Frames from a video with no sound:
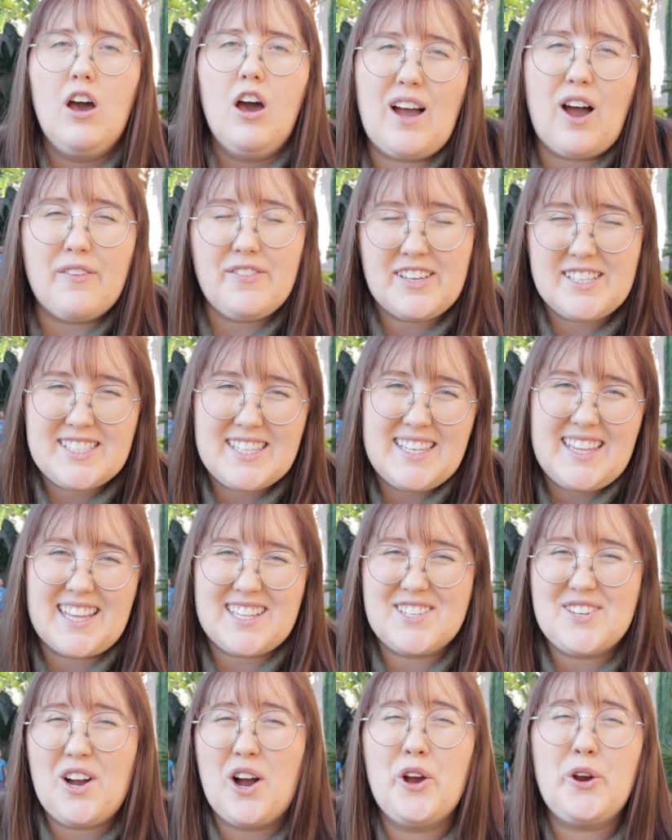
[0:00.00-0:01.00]
Obviously
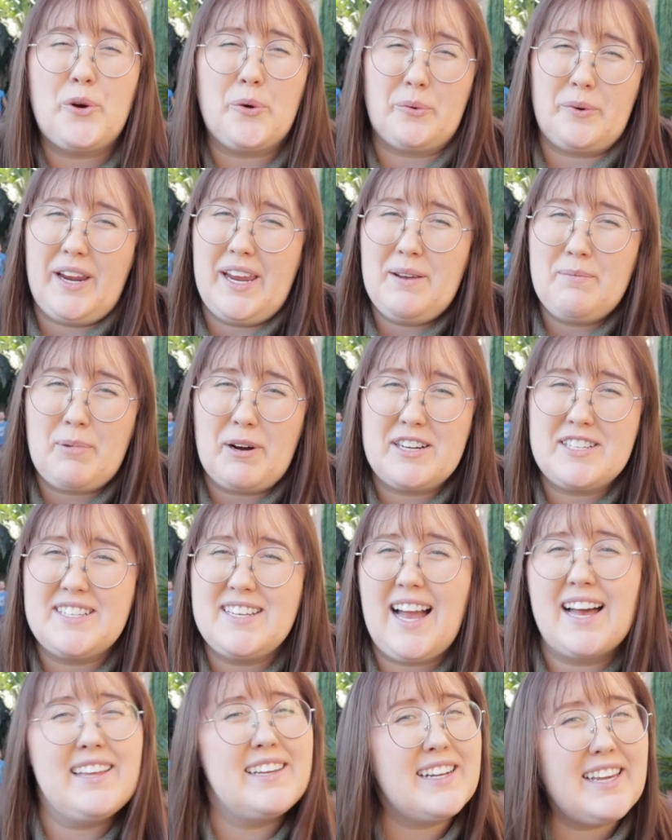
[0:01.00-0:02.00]
that's not a great
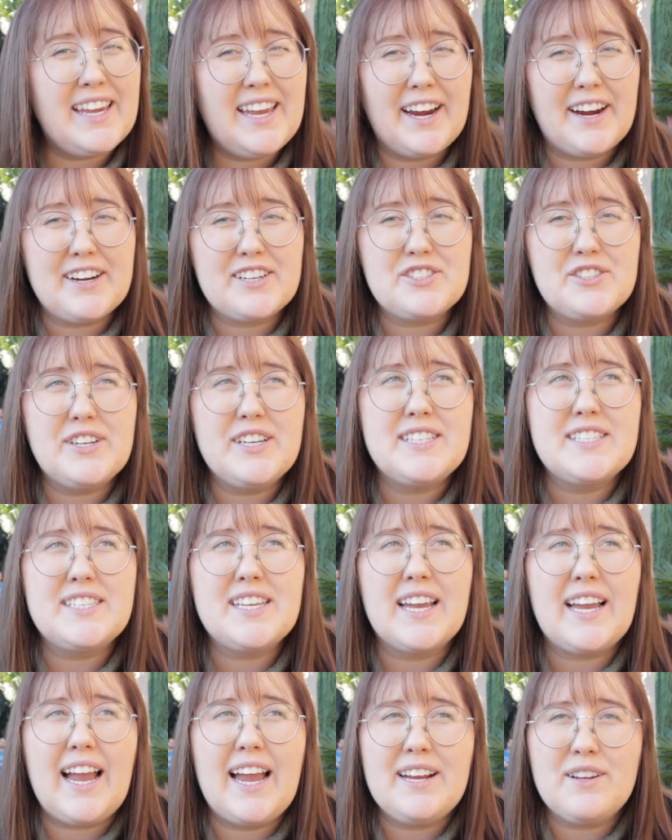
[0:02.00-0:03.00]
personality
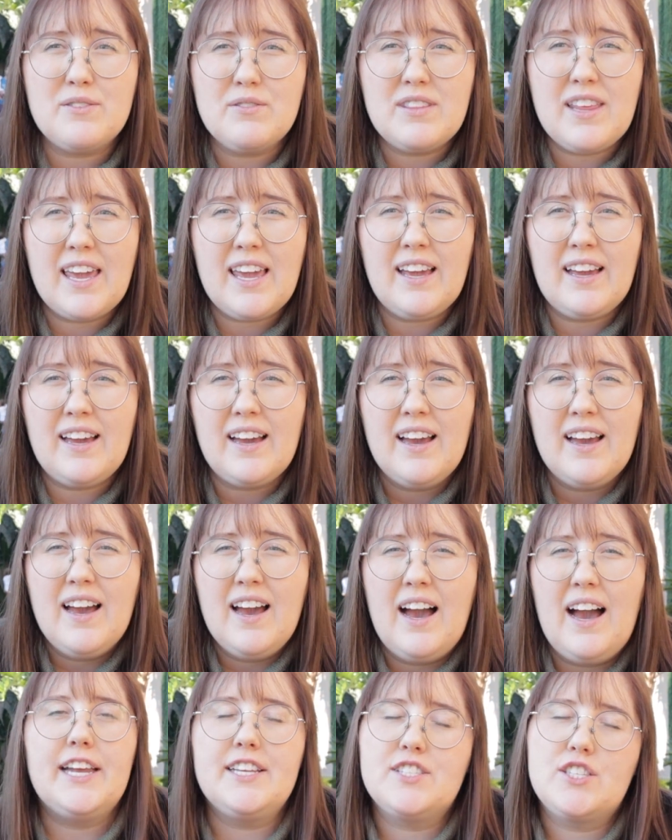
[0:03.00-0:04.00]
characteristic, I don't think,
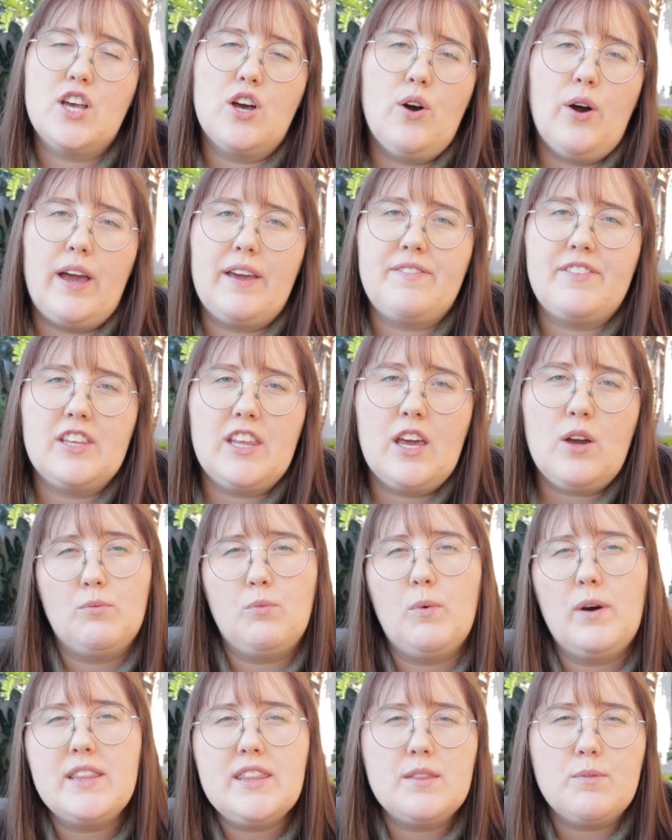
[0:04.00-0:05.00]
and so I feel like
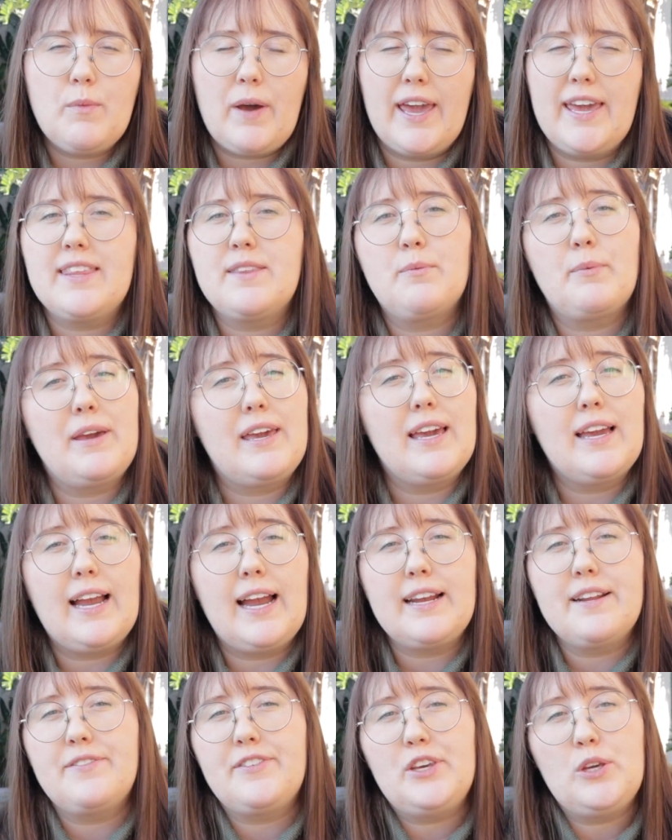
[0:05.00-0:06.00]
one way that we can
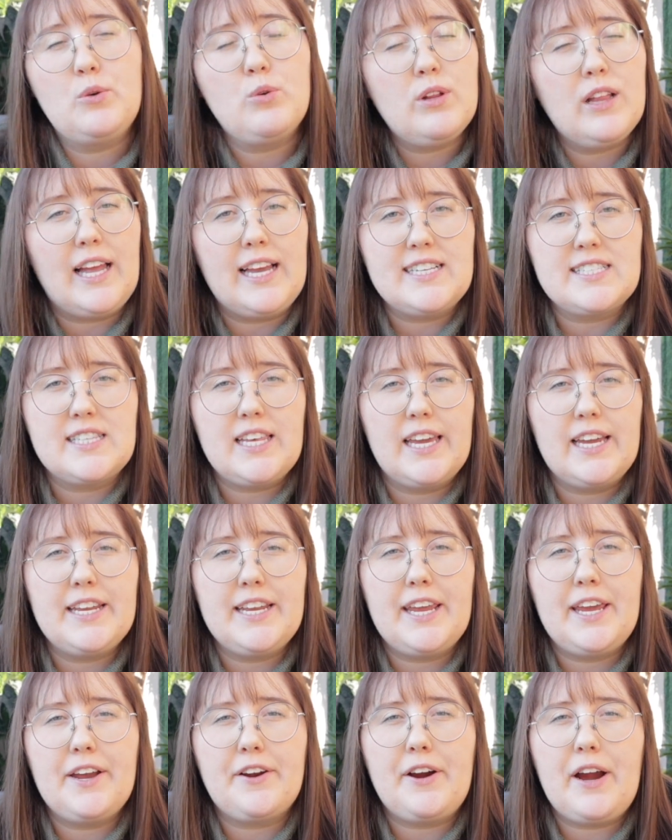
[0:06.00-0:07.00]
kind of utilize the
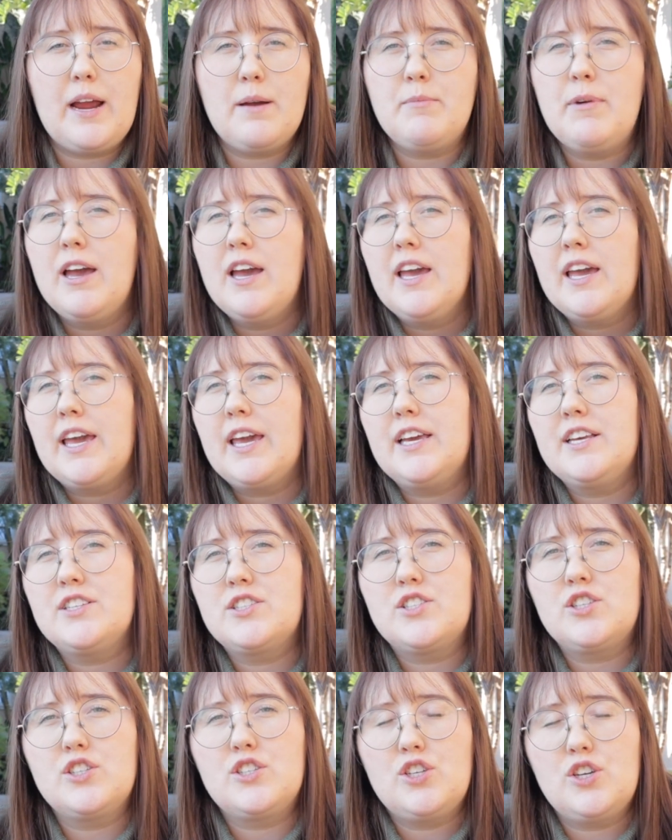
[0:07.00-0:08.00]
Enneagram
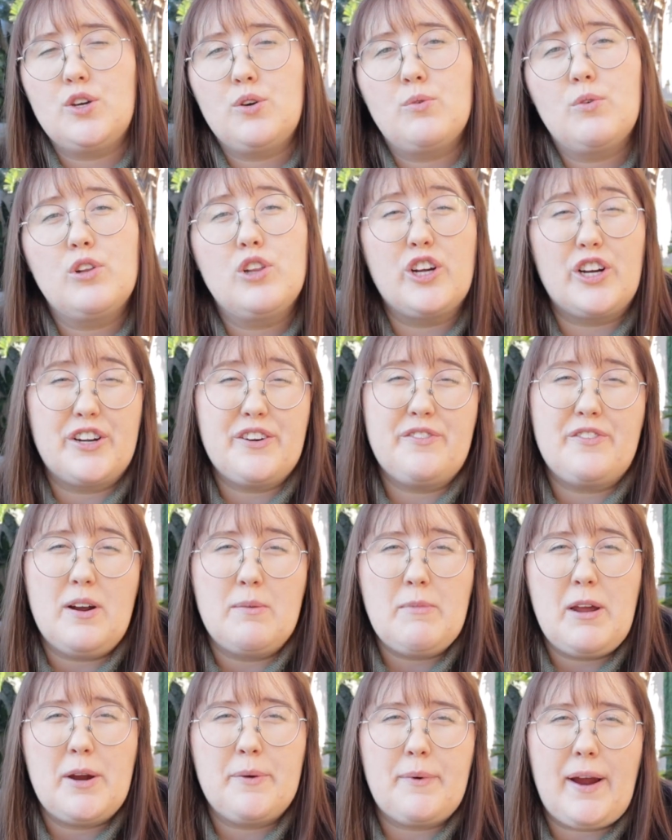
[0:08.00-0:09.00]
is to learn
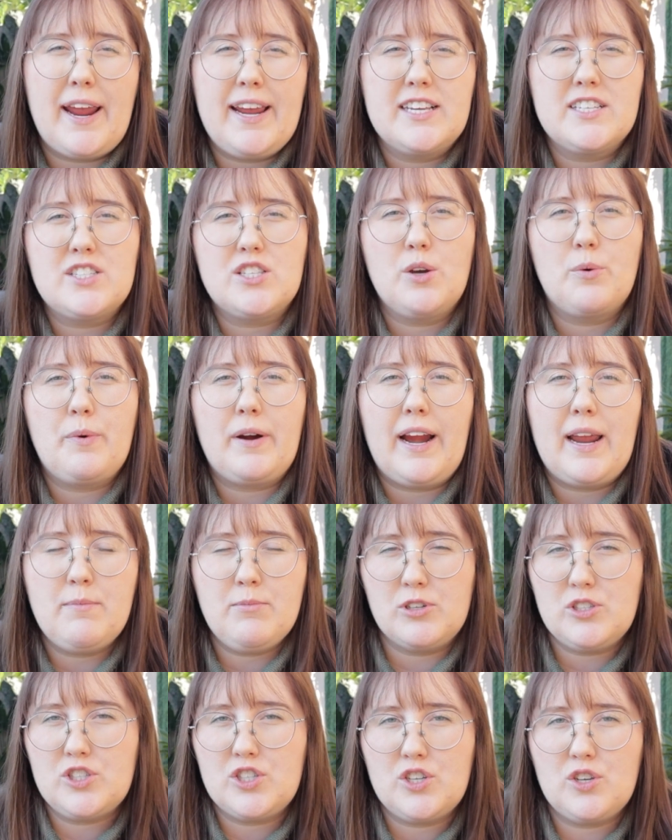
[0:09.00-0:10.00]
from it, right? So we're
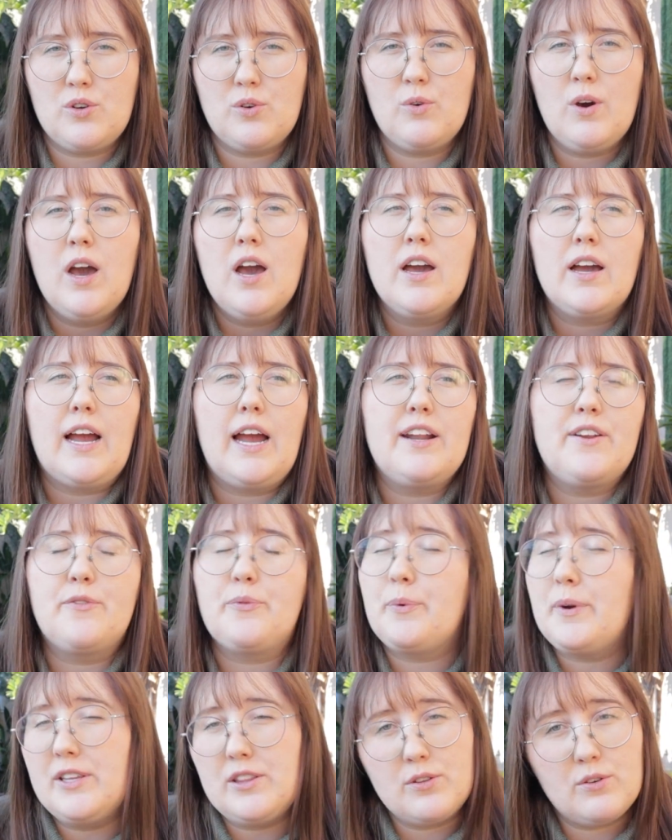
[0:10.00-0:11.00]
able to kind
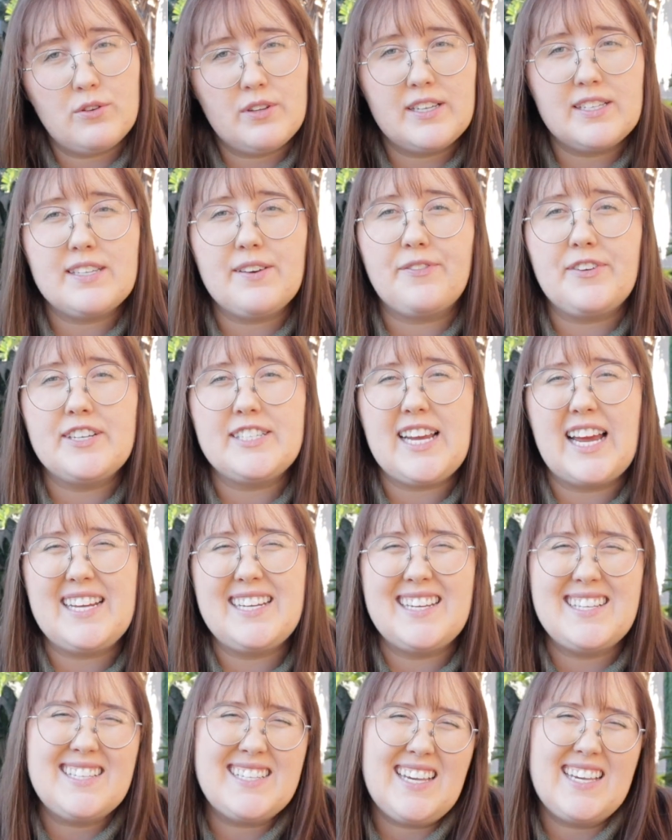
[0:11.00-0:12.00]
of read through these different
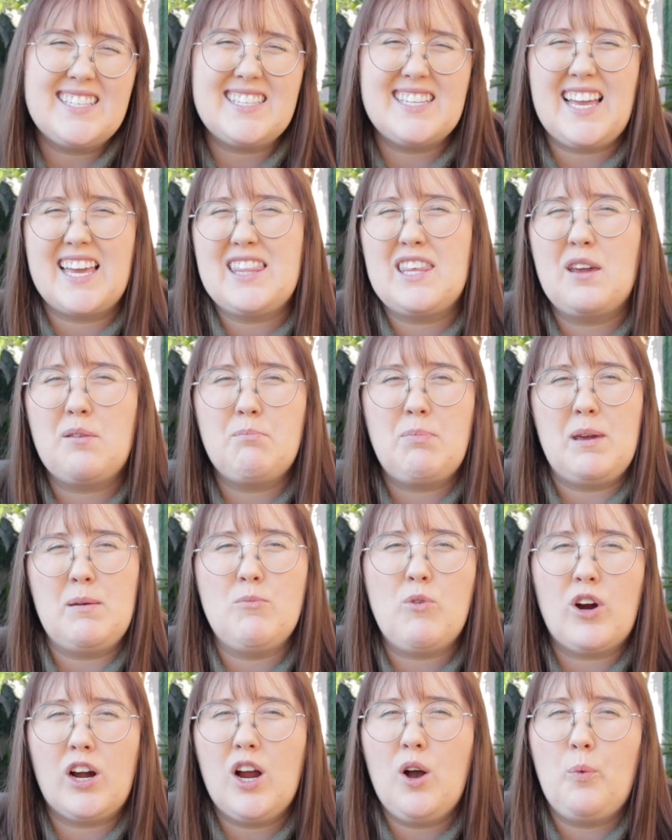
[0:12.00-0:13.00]
tendencies and I think be
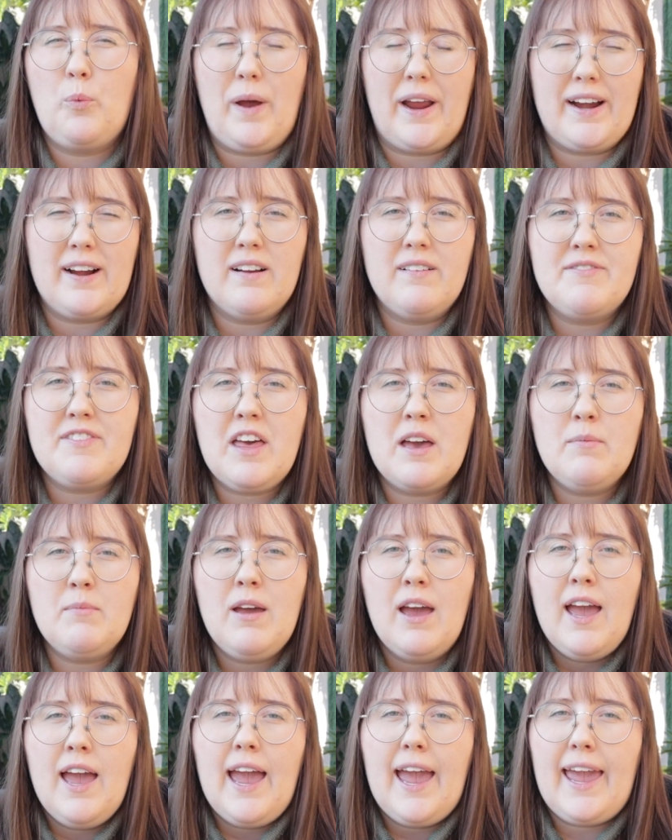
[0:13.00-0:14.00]
more aware of them
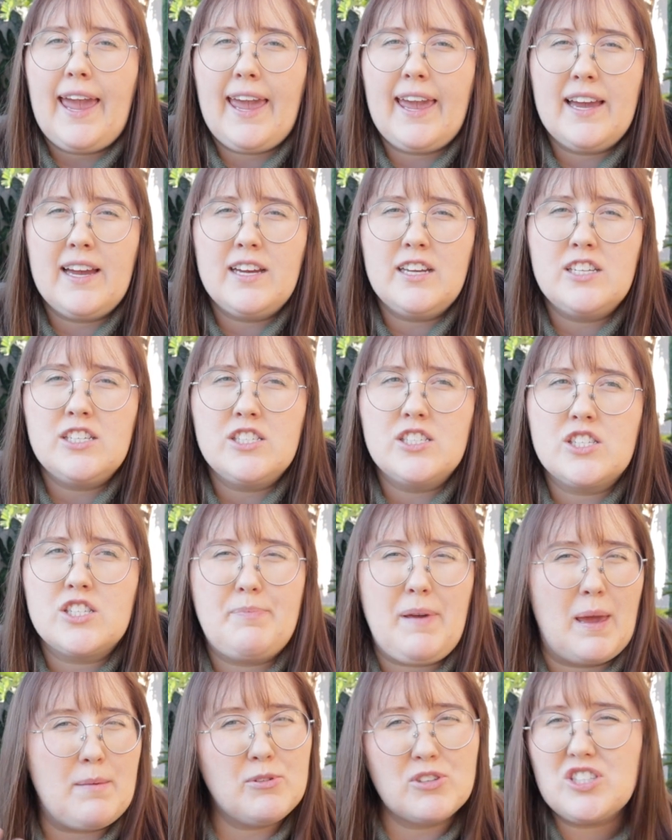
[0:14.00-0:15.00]
and
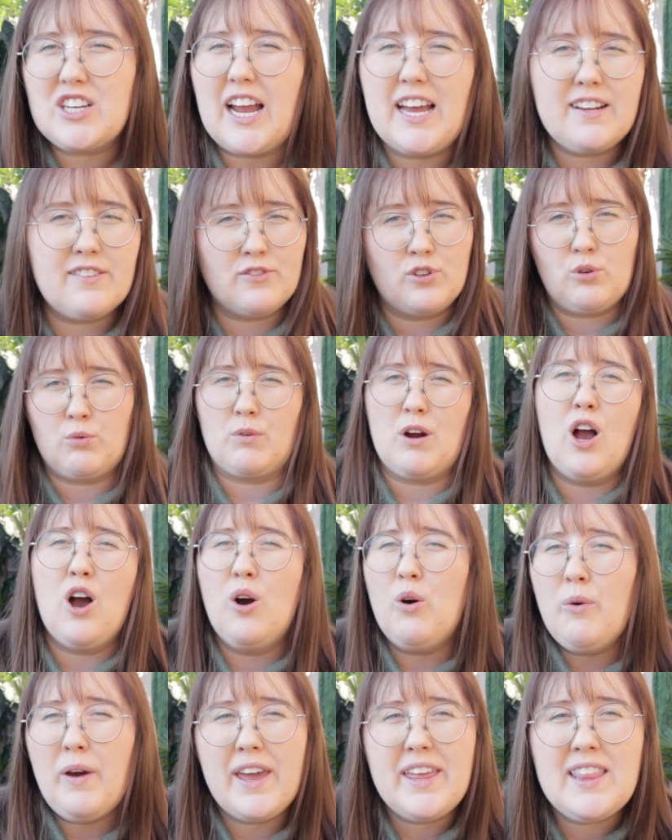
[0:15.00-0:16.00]
be able to kind of
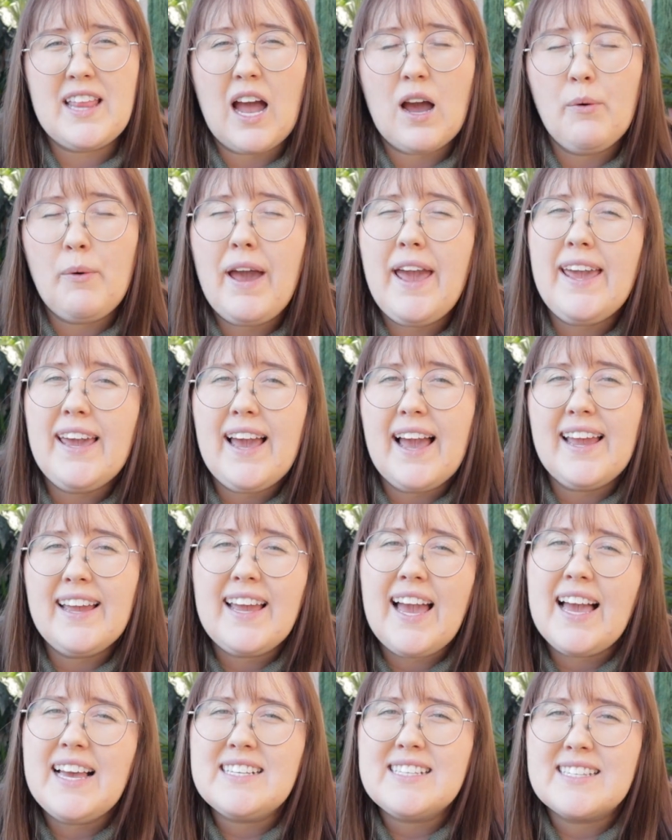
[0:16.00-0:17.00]
grow in that way, I
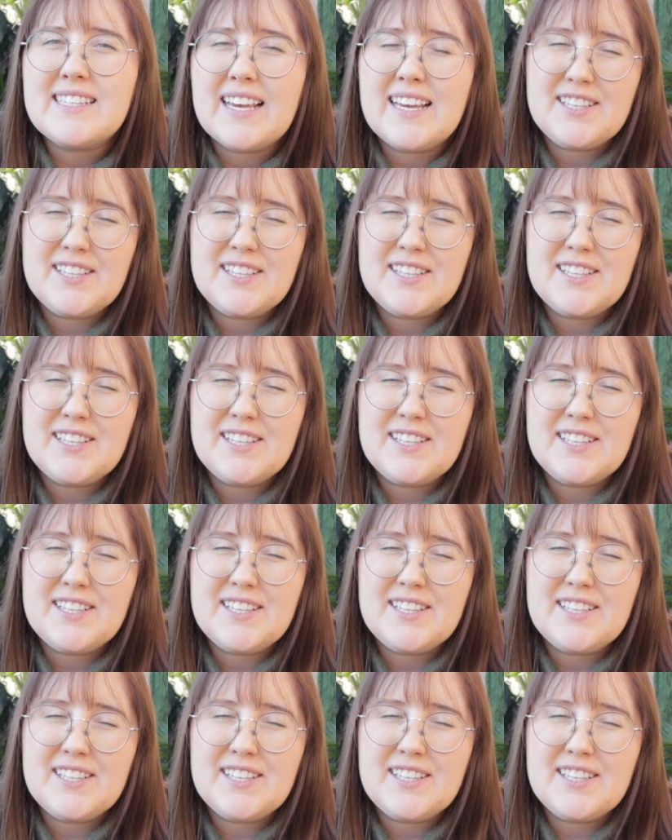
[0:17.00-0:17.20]
guess.